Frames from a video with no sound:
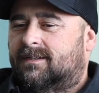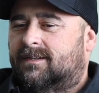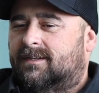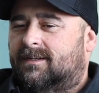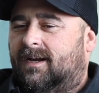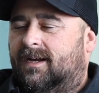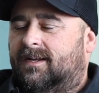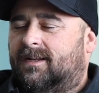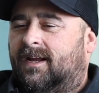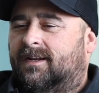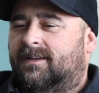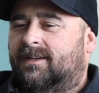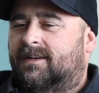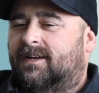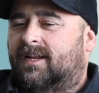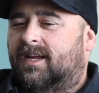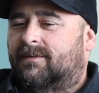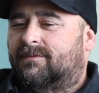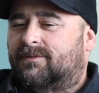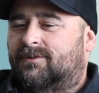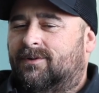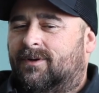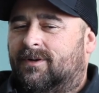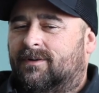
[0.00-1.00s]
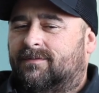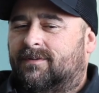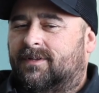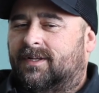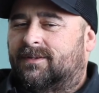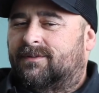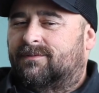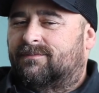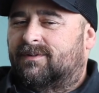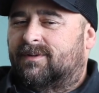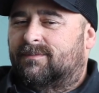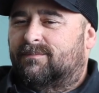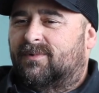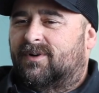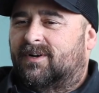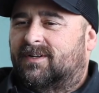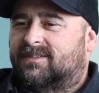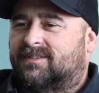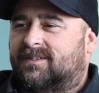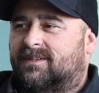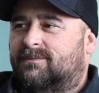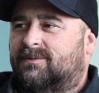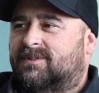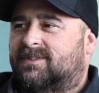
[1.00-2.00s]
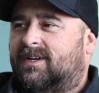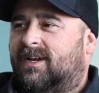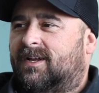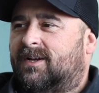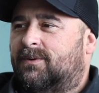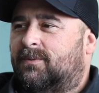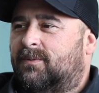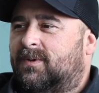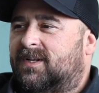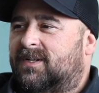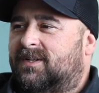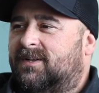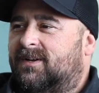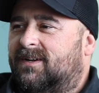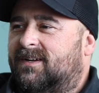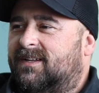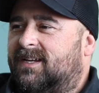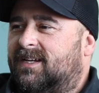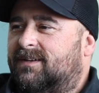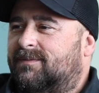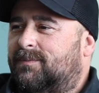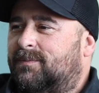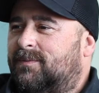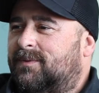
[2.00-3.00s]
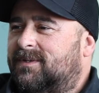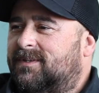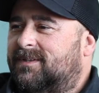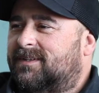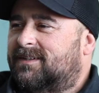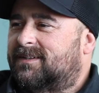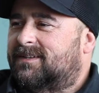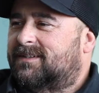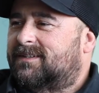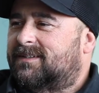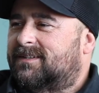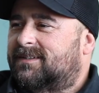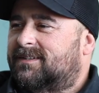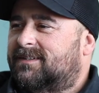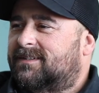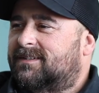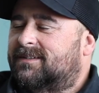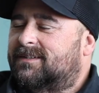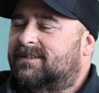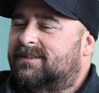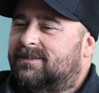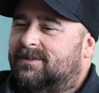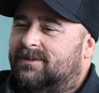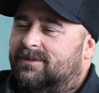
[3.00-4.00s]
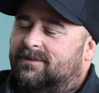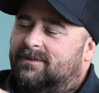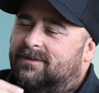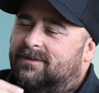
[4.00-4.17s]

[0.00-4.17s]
I didn't have a dog for like 3 months, and it was kind of weird not having one. Right. You know?